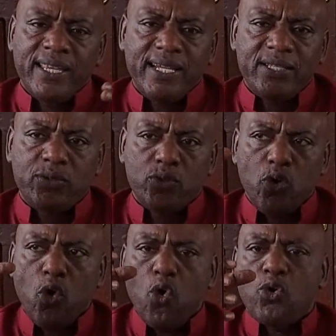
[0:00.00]
there is
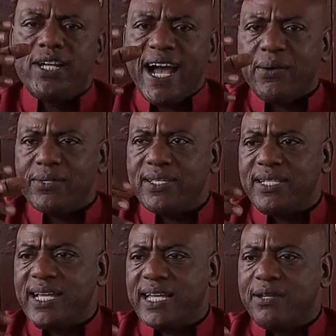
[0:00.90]
old houses
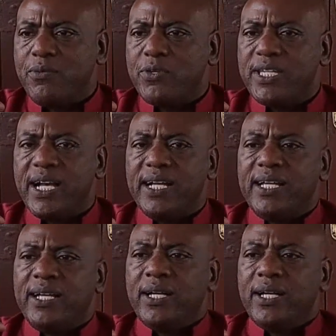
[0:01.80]
near Kibunja